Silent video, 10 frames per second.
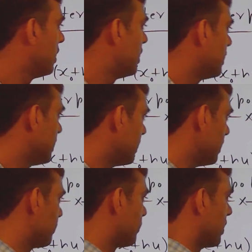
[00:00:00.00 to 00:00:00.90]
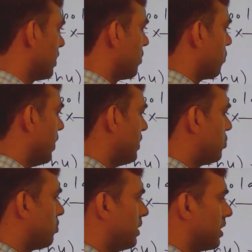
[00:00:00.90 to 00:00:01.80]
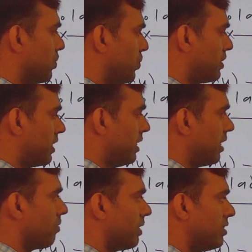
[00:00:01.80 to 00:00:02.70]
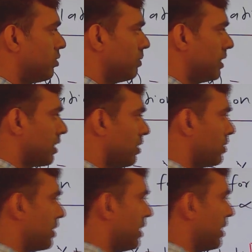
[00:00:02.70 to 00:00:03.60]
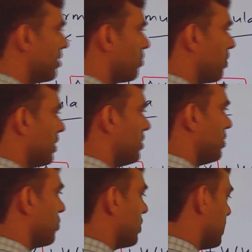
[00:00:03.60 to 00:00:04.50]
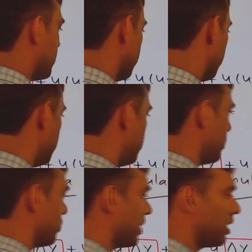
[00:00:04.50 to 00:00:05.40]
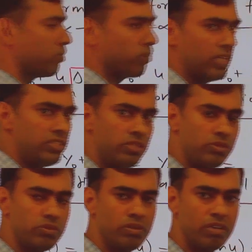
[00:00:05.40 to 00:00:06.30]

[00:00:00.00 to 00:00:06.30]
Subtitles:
Here y0 be a constant, del y0 be a constant, del 2 y0 del 3 y0 del n y0,